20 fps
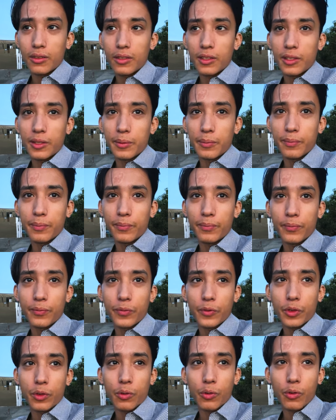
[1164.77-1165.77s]
um,
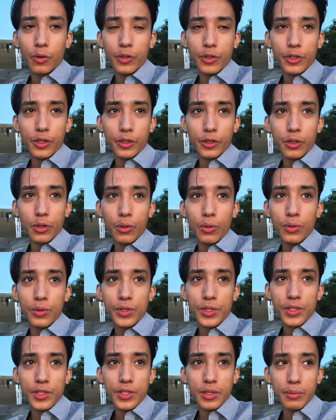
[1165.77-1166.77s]
or your
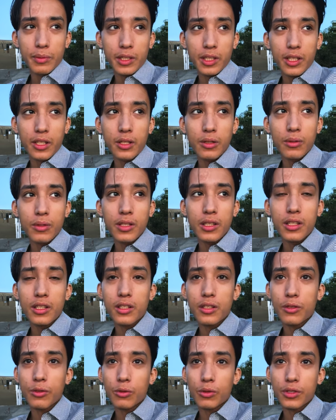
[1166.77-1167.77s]
goals as something that you
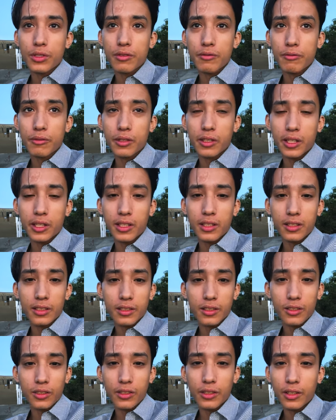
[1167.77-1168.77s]
need in order to feel like
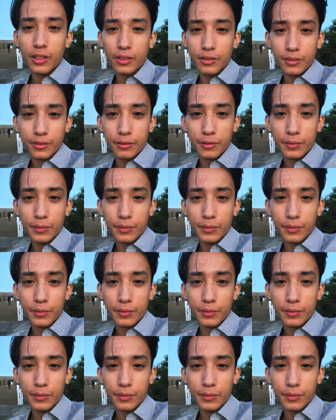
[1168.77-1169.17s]
you're enough.